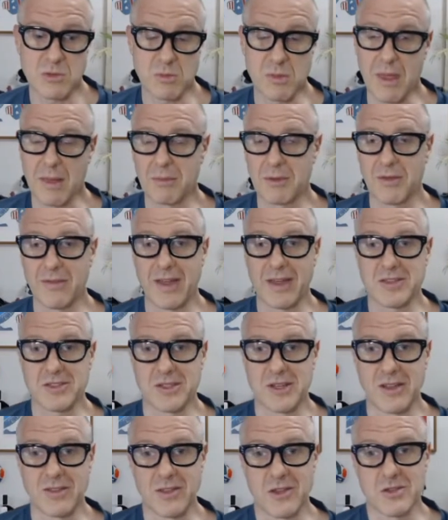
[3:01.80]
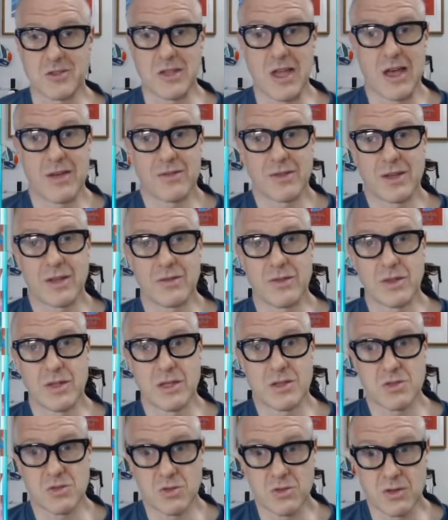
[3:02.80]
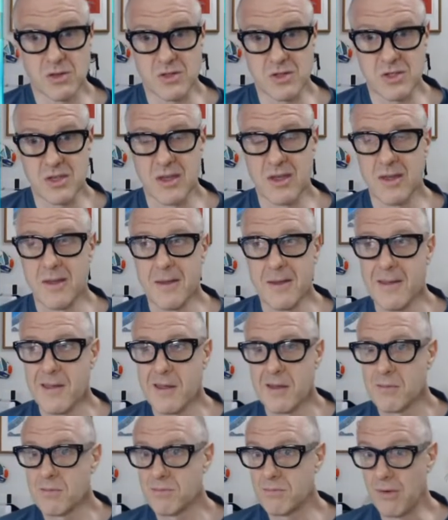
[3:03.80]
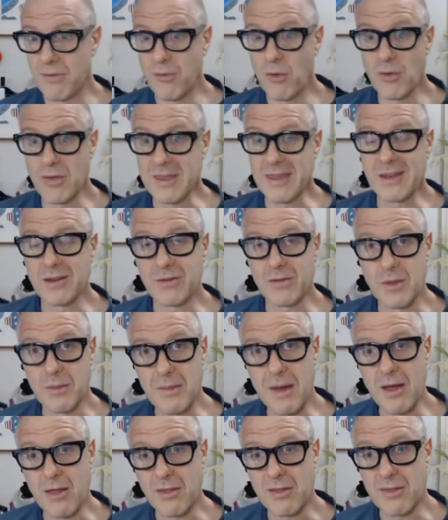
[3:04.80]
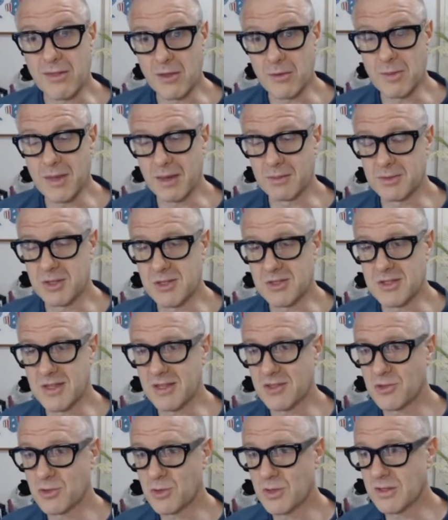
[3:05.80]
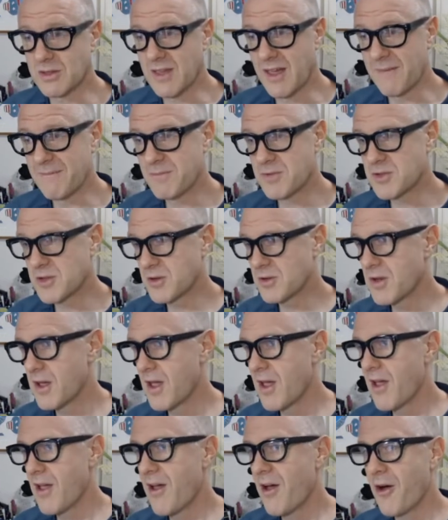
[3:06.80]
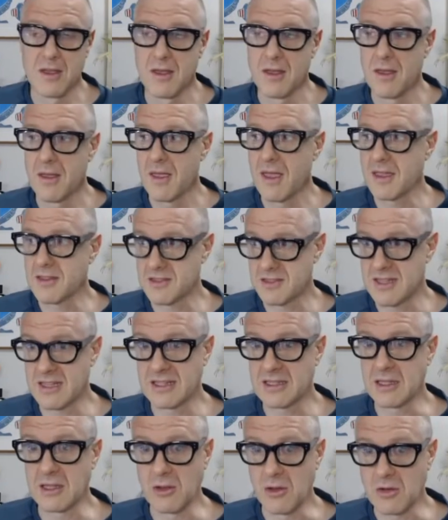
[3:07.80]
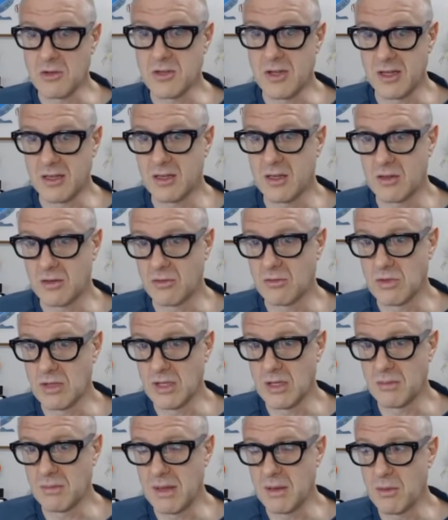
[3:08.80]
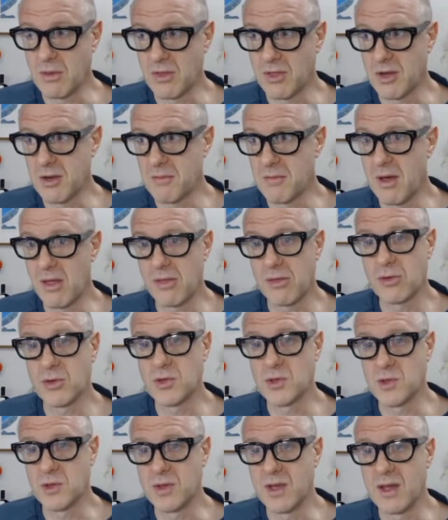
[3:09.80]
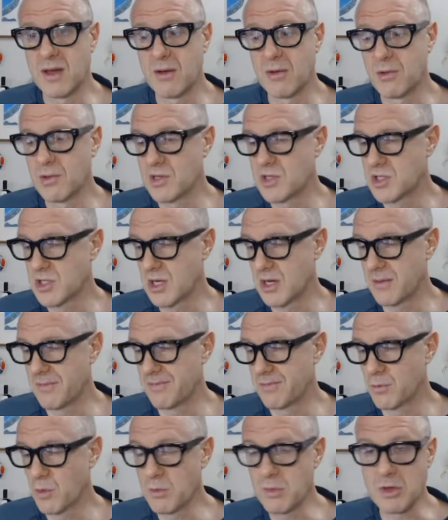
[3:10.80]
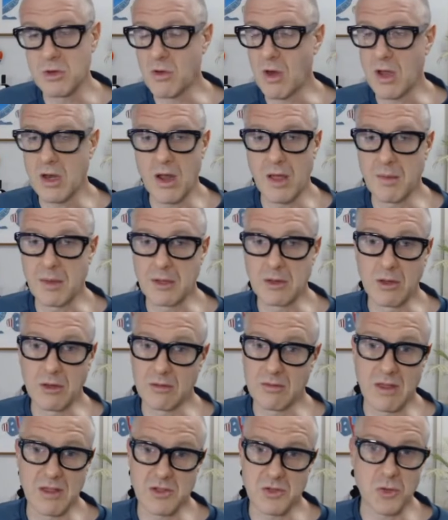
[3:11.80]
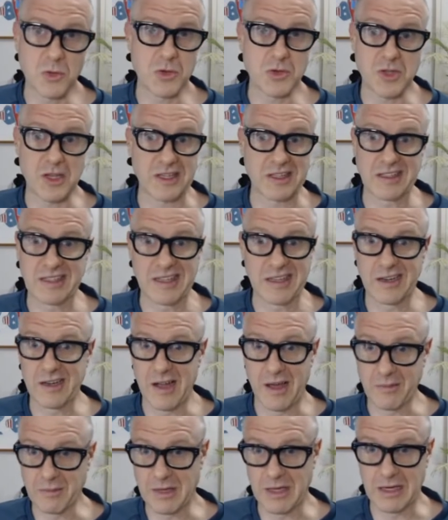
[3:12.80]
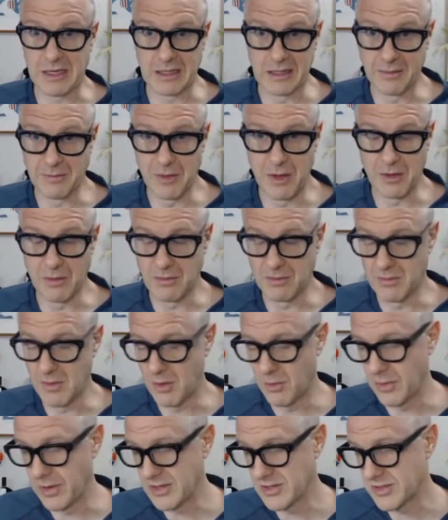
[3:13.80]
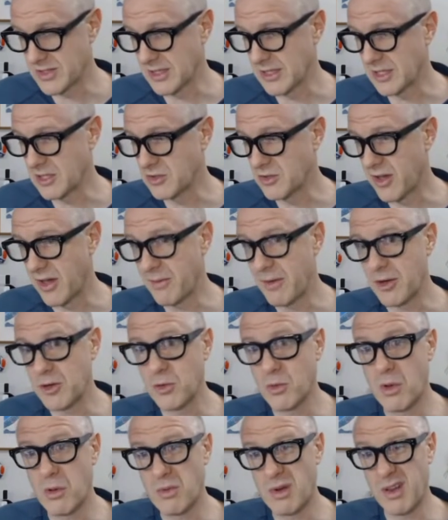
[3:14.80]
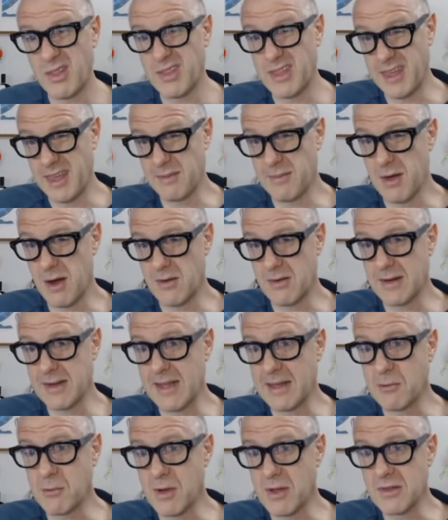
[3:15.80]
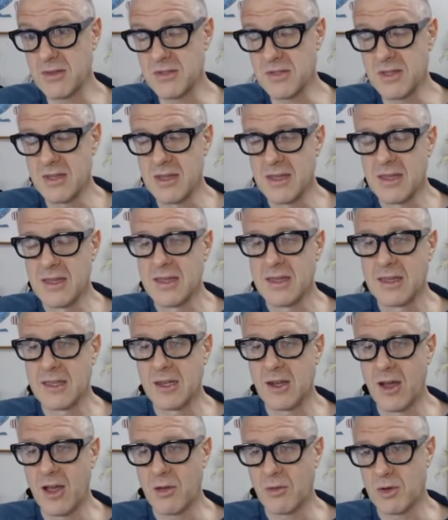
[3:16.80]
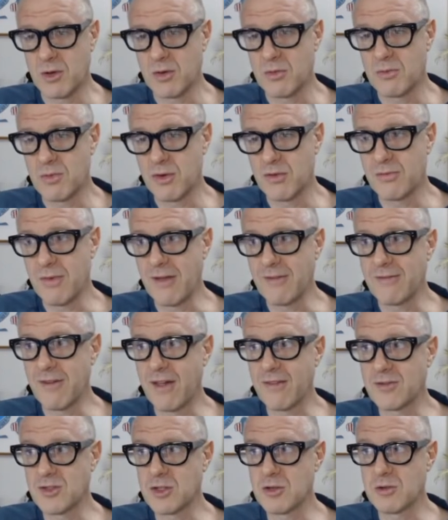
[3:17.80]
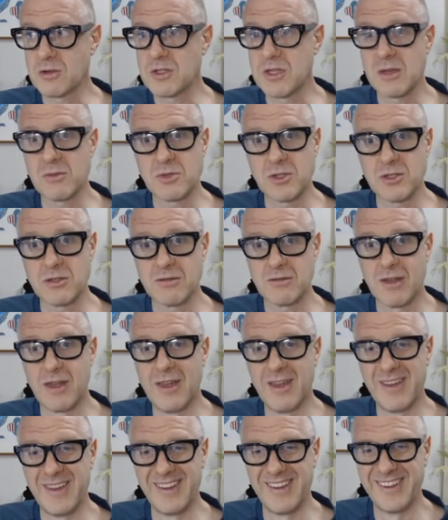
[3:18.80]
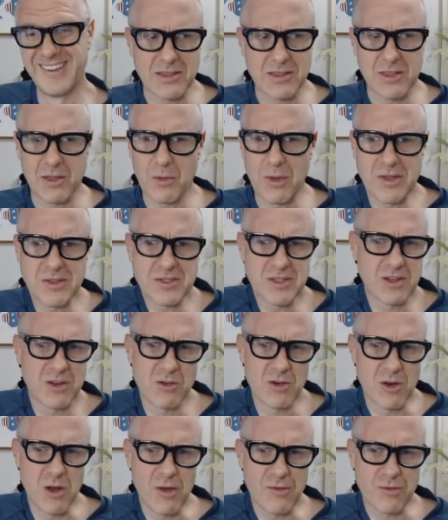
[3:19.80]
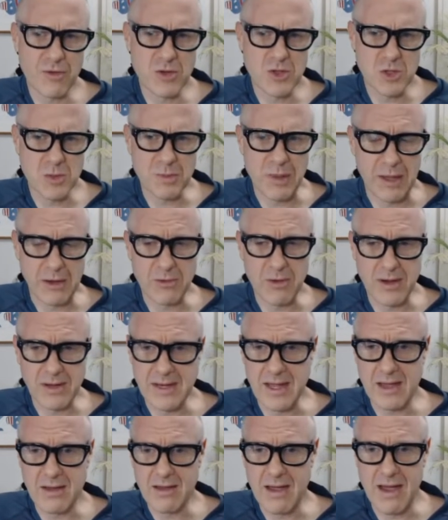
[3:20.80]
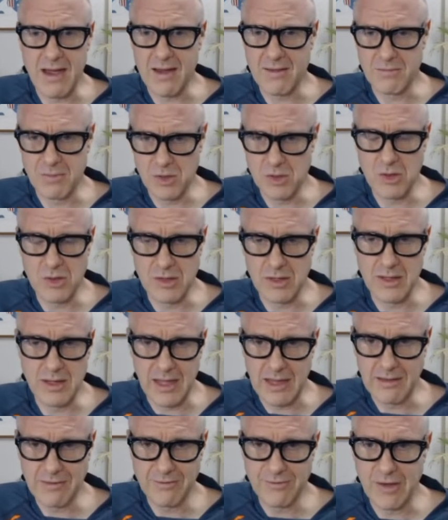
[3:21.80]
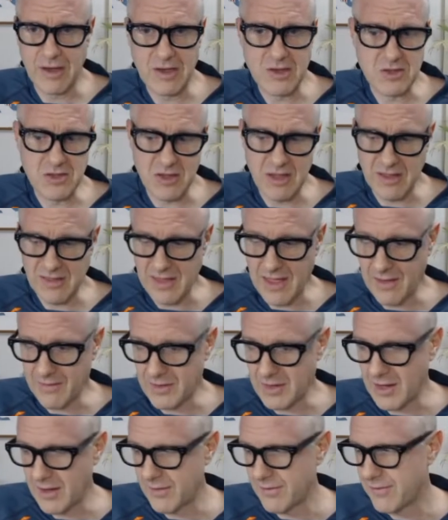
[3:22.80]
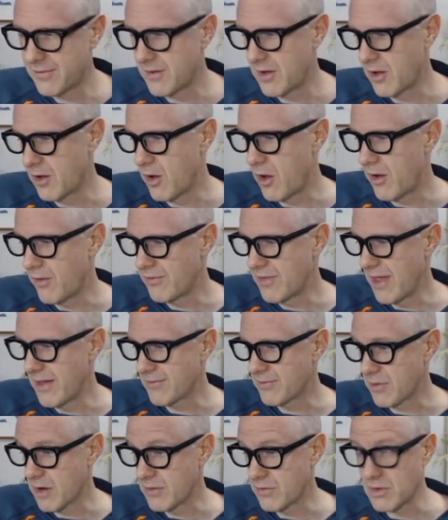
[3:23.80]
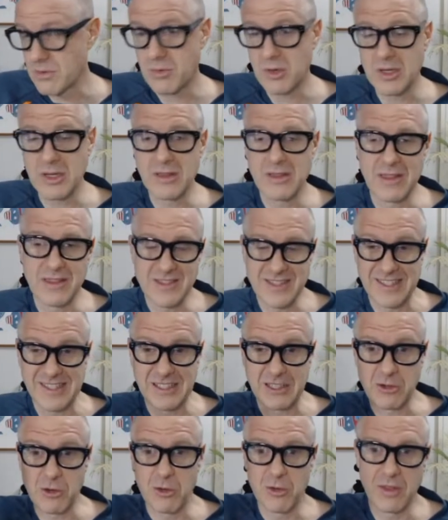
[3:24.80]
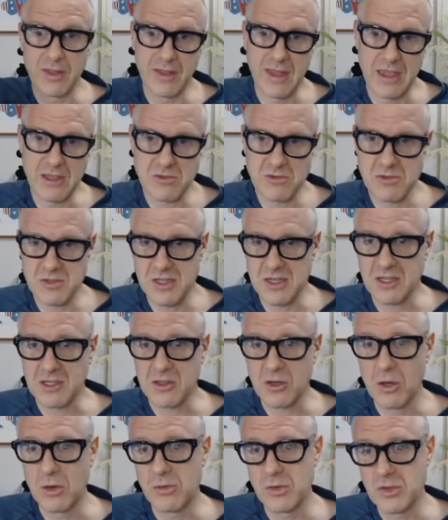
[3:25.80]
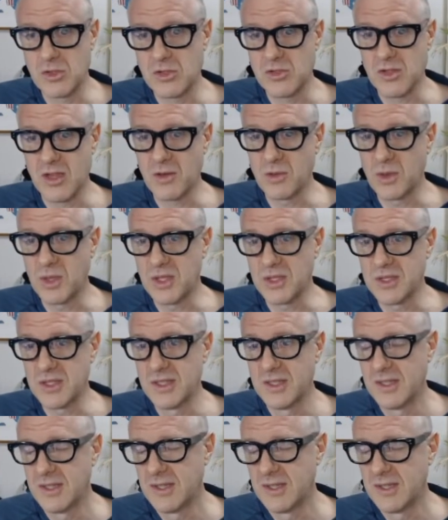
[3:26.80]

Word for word: will be able to vaccinate their staff and even their students. Before the end of the month, they'll be able to start doing that. So it suddenly looks like it could really be within a month or two now, which would be great. I mean, look, as soon as I can get it, I'm getting it. I'm not wasting any time. I do want one of the mRNA ones. You know, I want to improve my 5G reception. The ones that are on offer in Japan right now are Moderna and Pfizer, and they have enough of that for everybody. They're sending all the AstraZeneca over to Taiwan.